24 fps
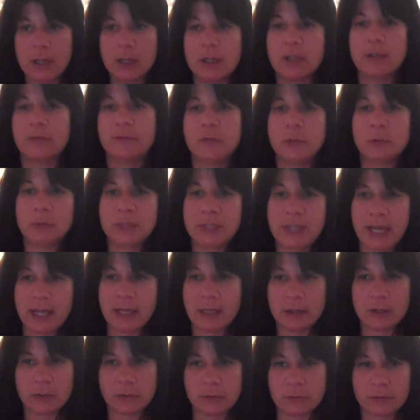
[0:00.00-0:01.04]
If you
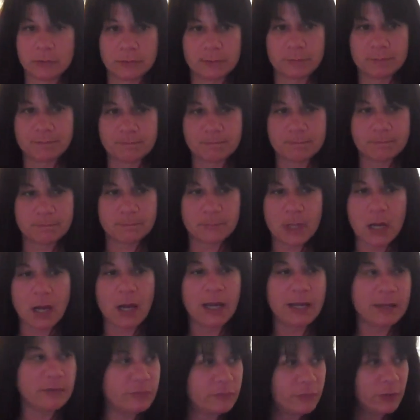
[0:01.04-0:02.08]
take your
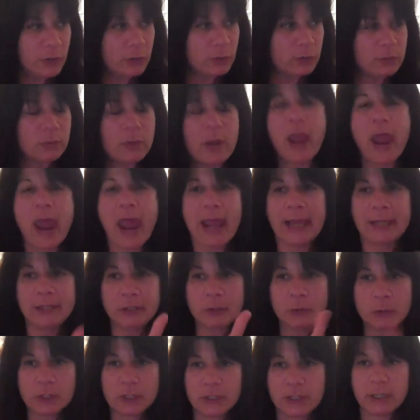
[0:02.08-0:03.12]
iPhone and you
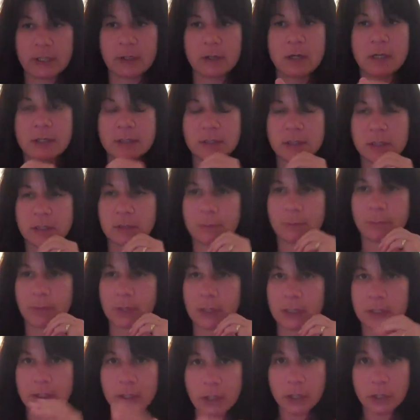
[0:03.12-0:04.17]
click onto the
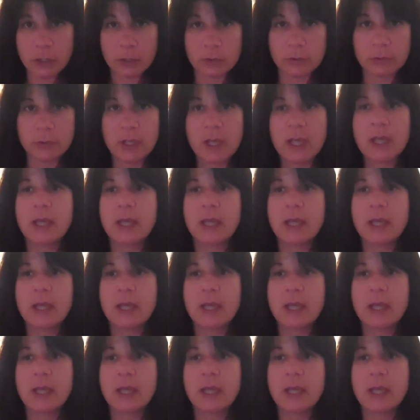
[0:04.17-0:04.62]
barcode,